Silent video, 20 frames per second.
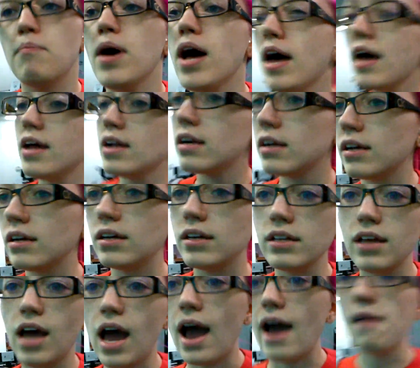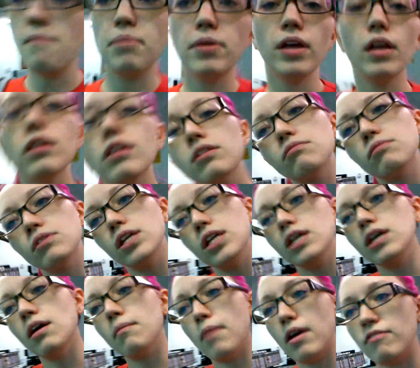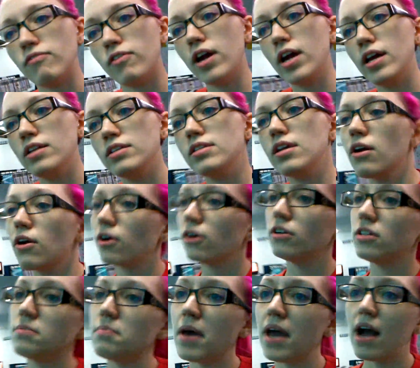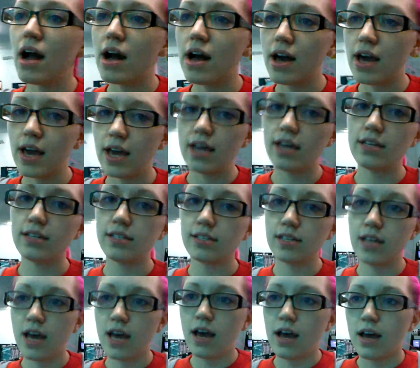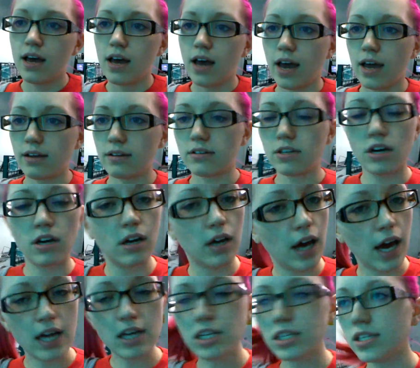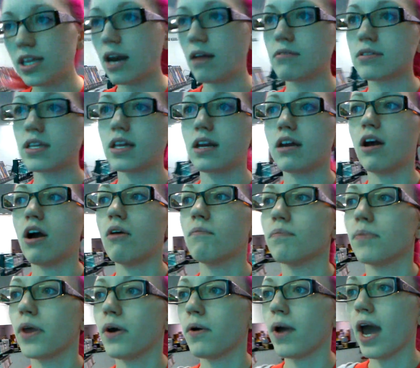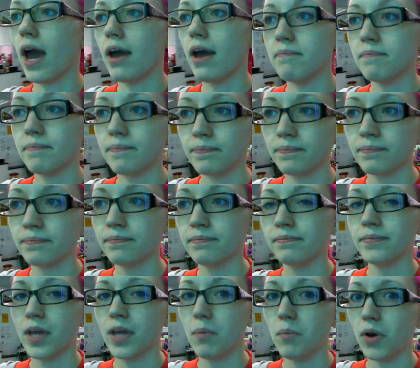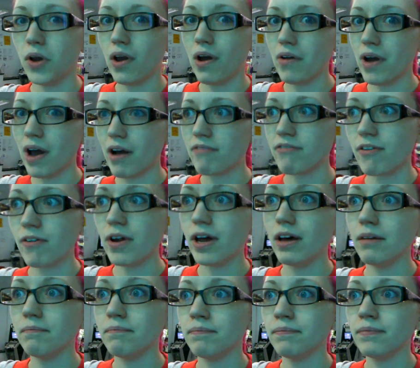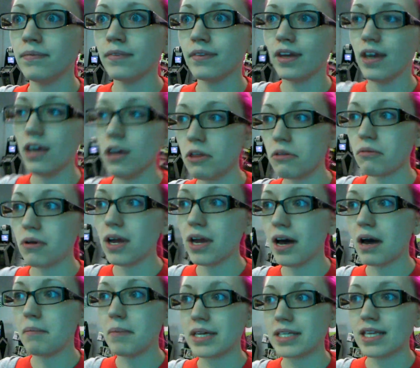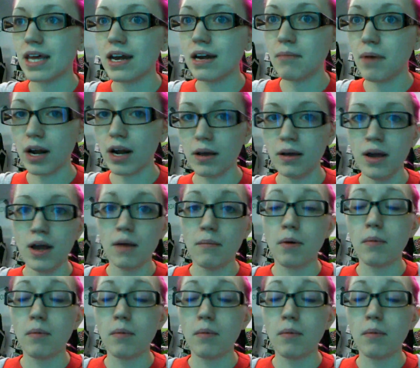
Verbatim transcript: But I played the 3D on my friends, it hurts my eyes. I, I just thought I was gonna go. Okay, I'm gonna go now for real. E3, I'm excited about it.